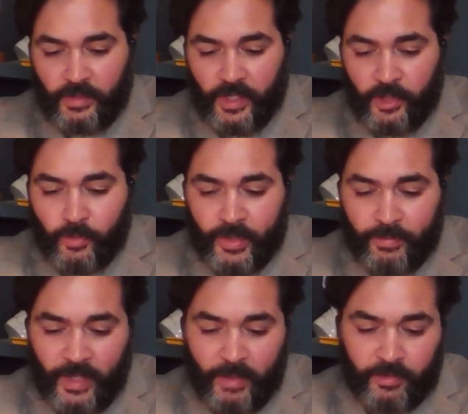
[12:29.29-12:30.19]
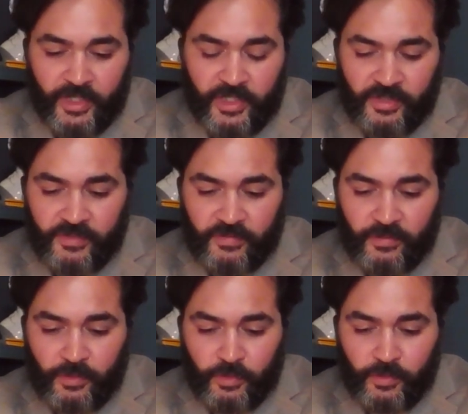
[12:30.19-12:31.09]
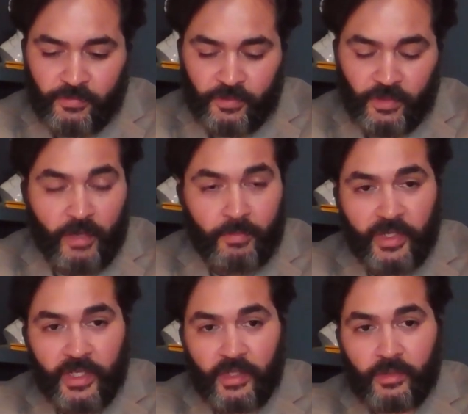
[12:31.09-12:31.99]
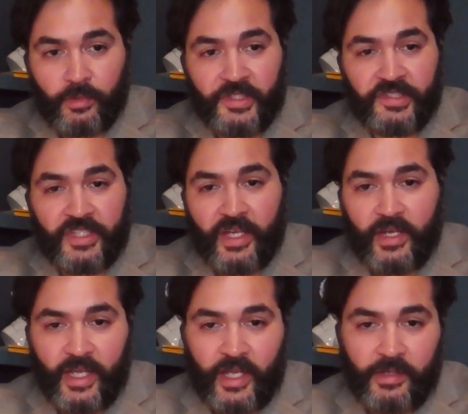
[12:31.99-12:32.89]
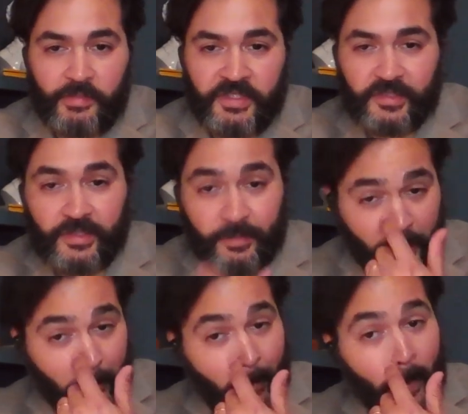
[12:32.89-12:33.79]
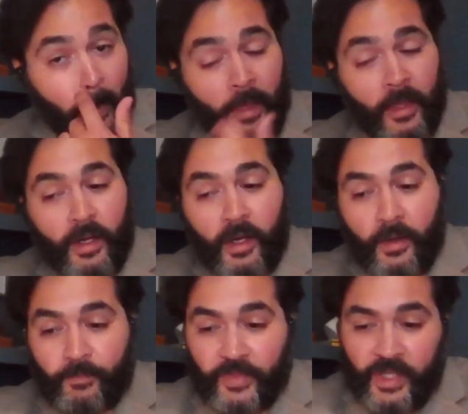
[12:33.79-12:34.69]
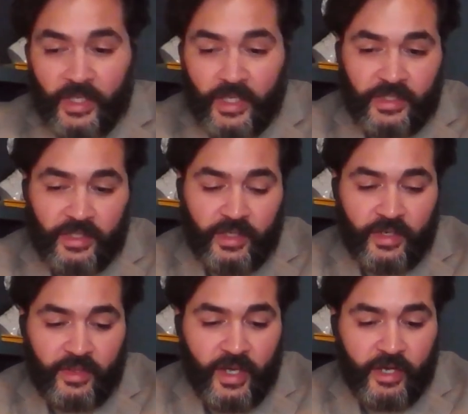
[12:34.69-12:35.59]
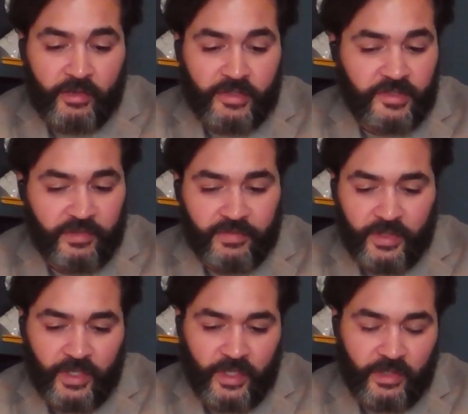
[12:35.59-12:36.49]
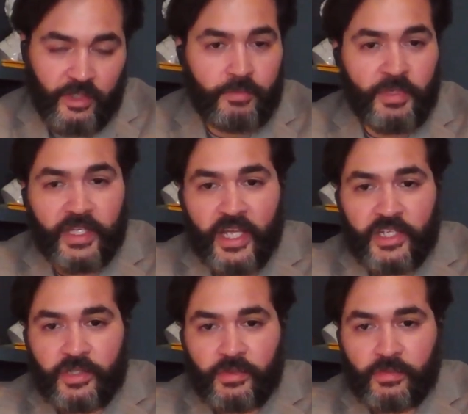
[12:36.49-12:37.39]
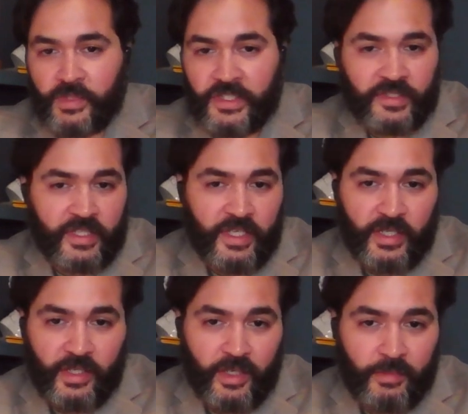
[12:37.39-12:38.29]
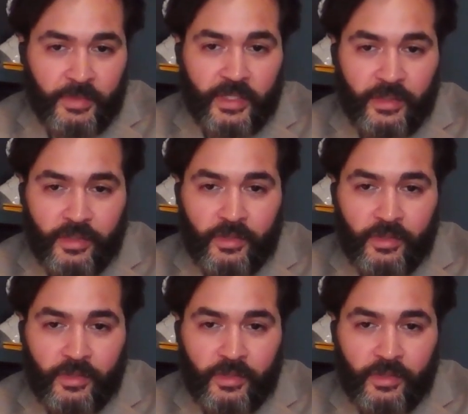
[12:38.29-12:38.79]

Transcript: IOM operations for a company in Louisiana and in Mississippi. And I did a lot of the hiring stuff, and communication is key. I mean,